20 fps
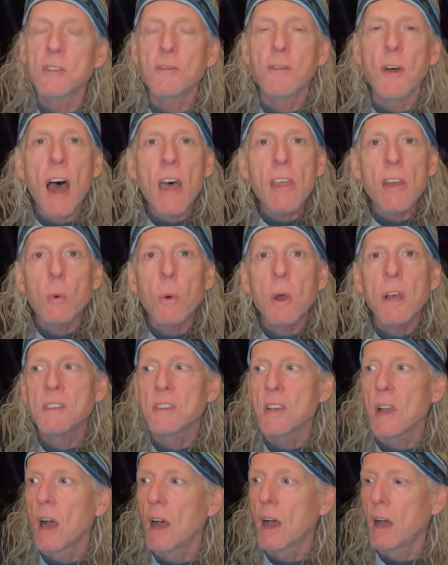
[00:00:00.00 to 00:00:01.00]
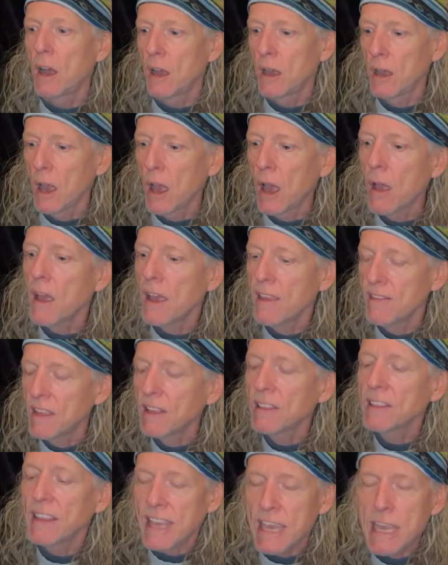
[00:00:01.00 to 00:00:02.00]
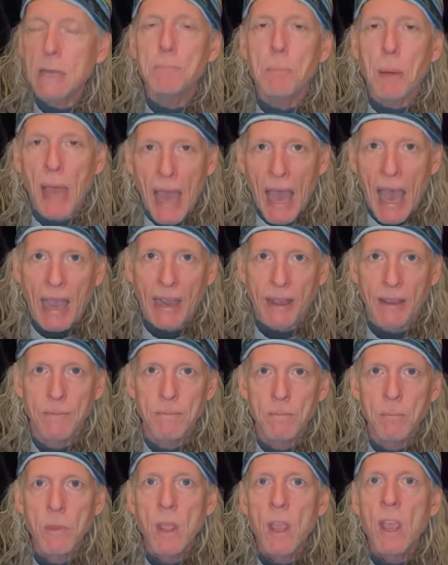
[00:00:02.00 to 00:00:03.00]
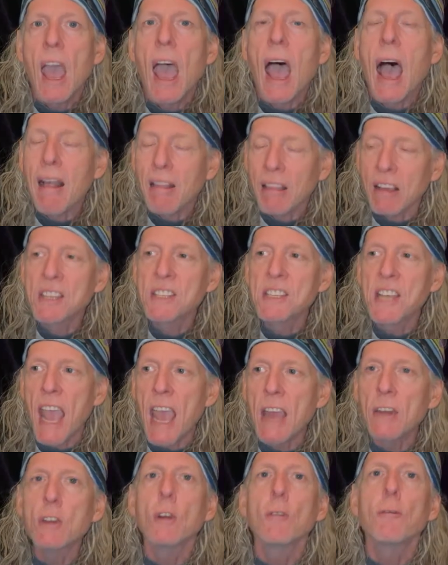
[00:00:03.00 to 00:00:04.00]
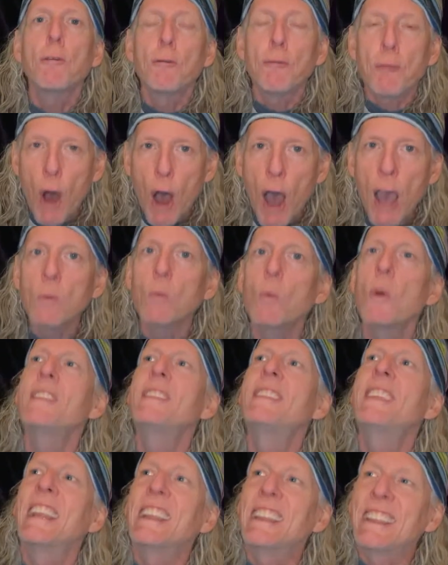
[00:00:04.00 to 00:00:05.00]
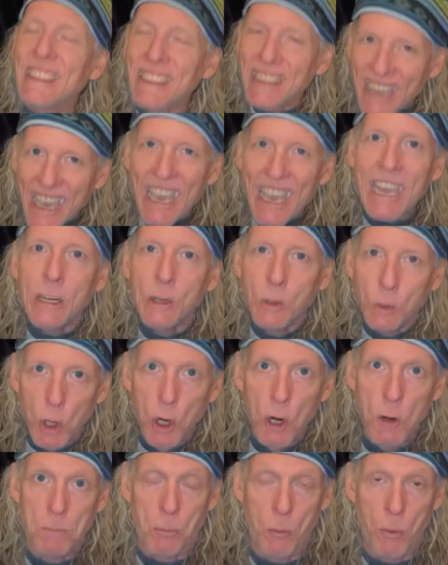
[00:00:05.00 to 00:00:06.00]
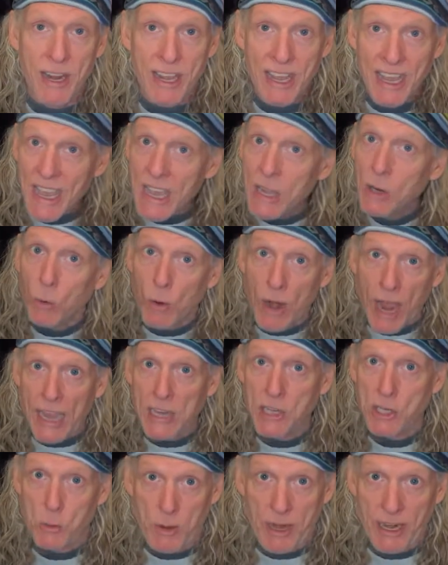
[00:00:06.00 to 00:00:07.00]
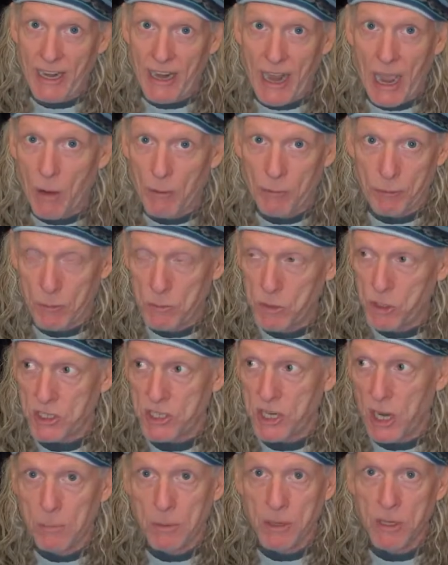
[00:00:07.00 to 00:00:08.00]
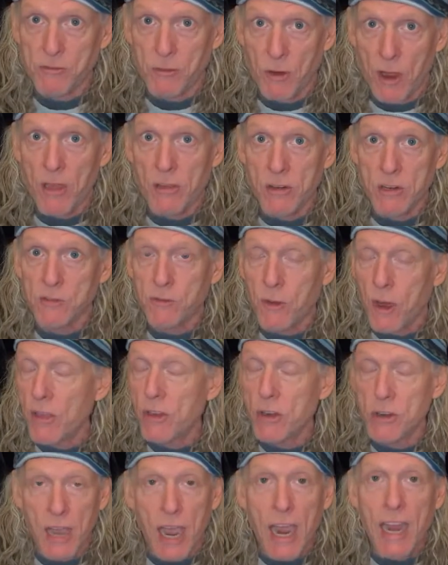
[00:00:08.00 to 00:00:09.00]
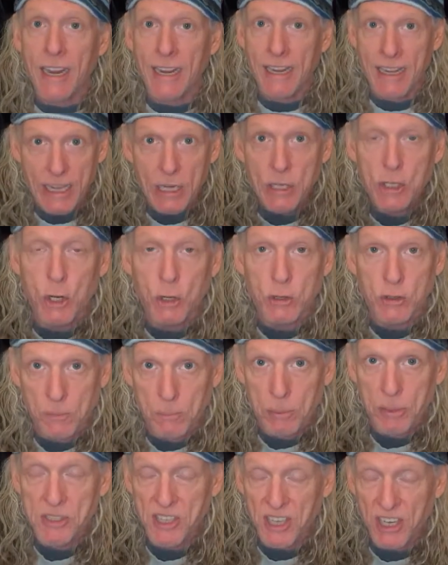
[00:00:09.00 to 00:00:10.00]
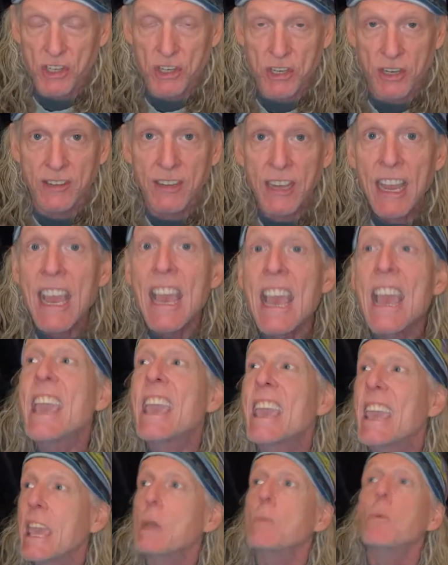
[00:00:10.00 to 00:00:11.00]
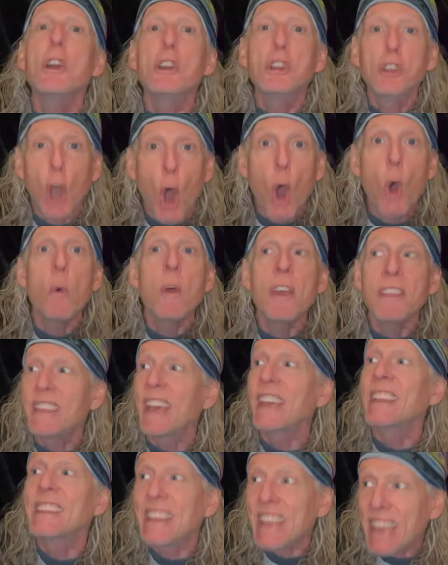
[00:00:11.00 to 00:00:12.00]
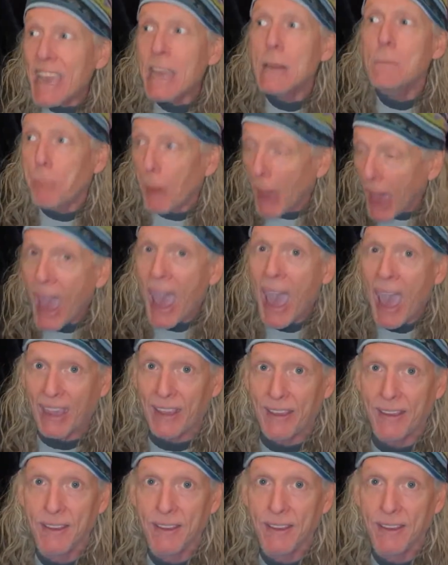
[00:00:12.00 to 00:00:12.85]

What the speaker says: father was in the lead pack. Alexander fought with the lead group. When he graduated out from just helping his father died, and he took the position, he would go with the lead pack.